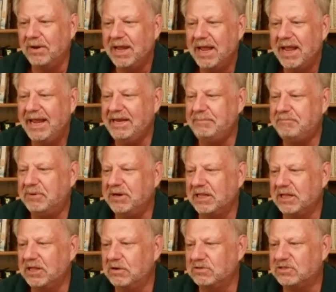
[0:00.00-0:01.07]
he put a
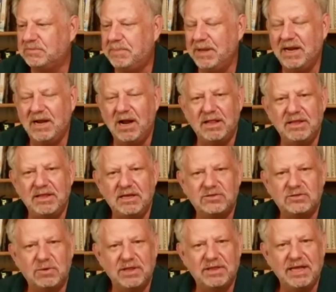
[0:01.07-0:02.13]
little spin on this
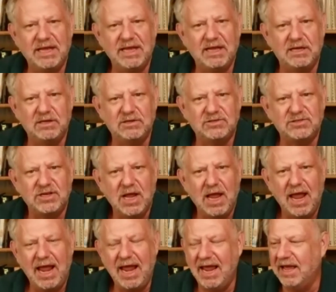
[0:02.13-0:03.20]
with his,
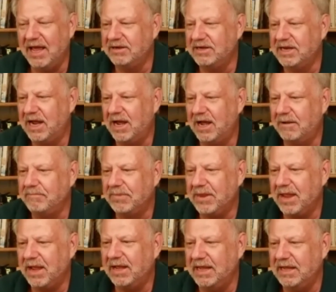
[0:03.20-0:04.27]
and
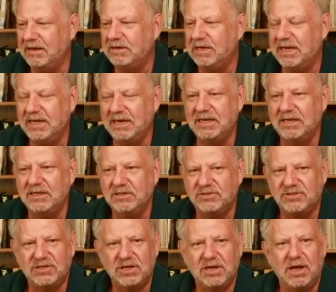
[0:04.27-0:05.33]
it
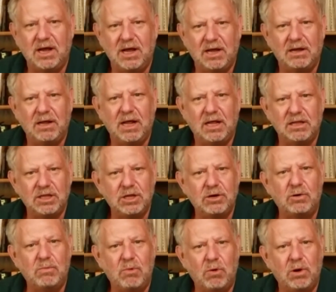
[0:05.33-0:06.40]
is a little
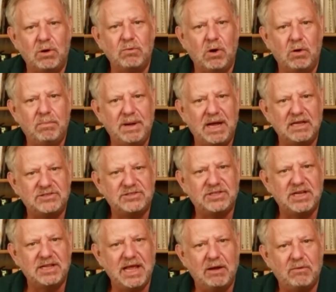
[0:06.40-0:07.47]
more robust in
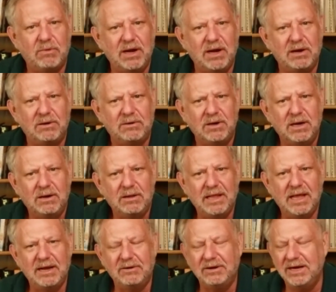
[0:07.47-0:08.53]
that
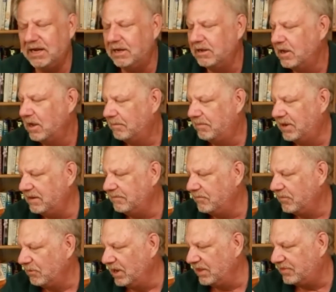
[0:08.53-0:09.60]
area, but
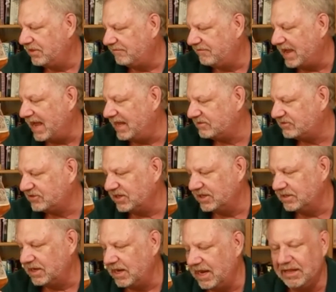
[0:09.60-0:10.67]
with the fats
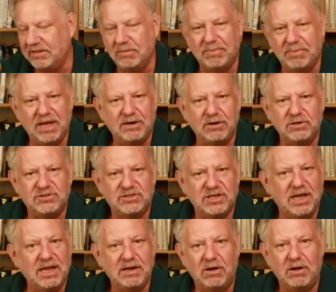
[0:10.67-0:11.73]
and the butters
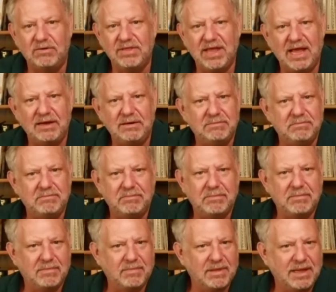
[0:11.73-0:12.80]
and all that,
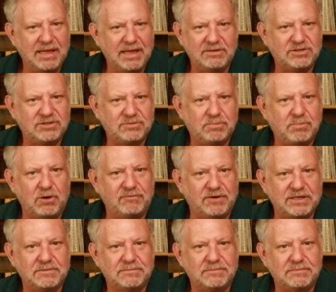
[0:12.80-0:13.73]
it's perfect.